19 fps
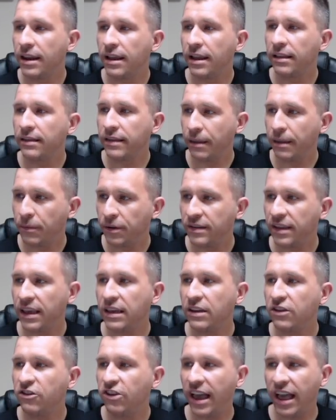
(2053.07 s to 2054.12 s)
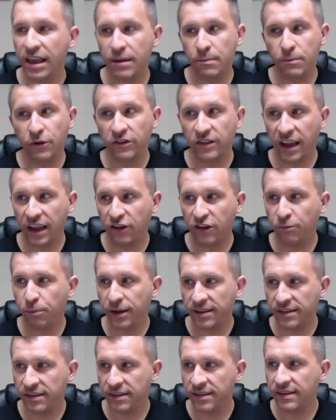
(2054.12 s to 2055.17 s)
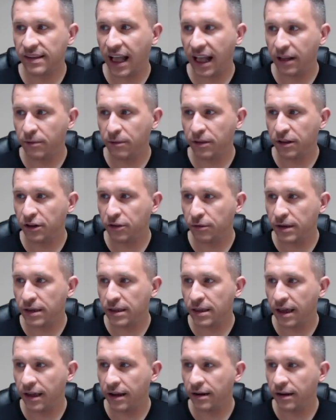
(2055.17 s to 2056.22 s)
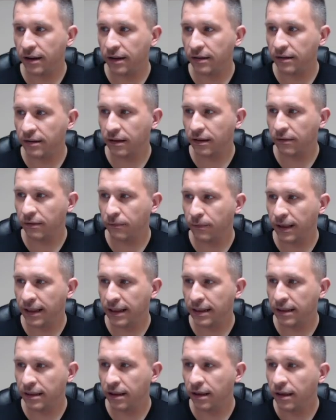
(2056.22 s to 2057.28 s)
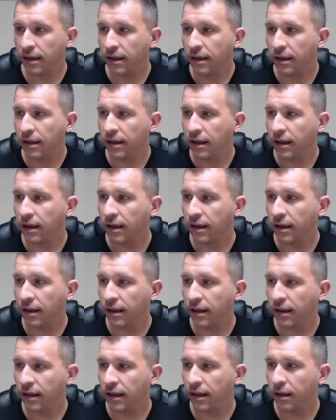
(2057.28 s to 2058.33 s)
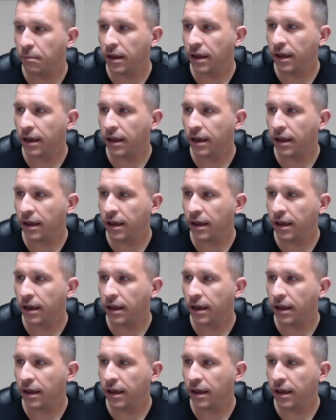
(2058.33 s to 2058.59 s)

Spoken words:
someone saying she had more stage presence, I will agree that as well. Nordic